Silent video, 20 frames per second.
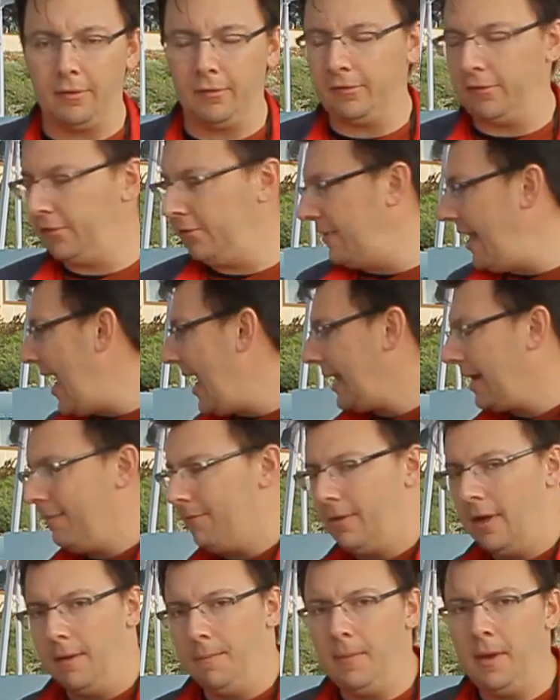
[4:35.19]
There's a stack
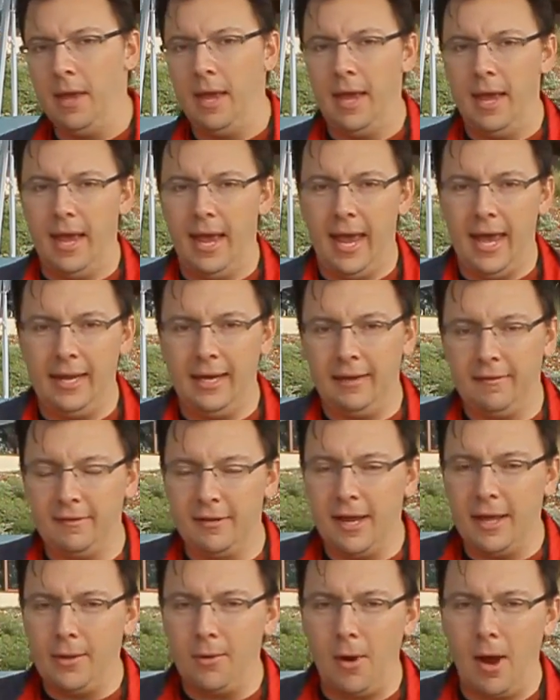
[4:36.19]
of them, and it's
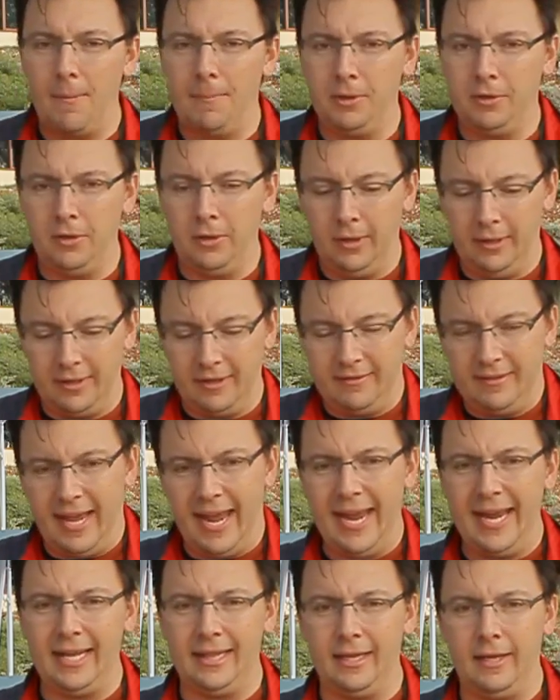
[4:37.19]
another opportunity to
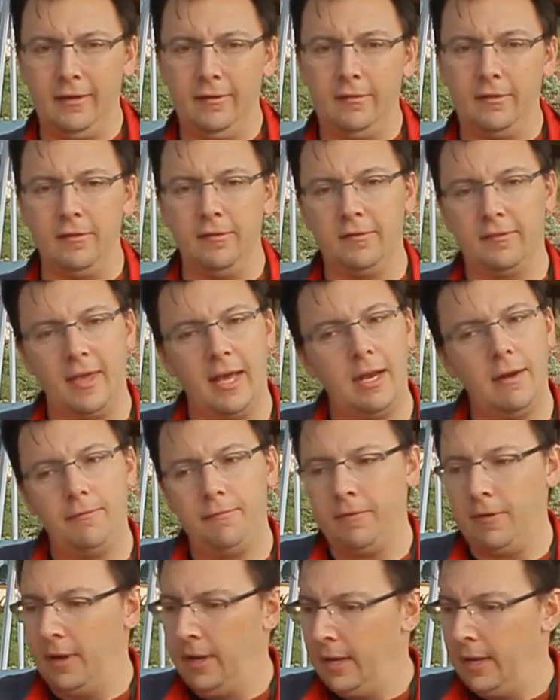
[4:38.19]
take these instead of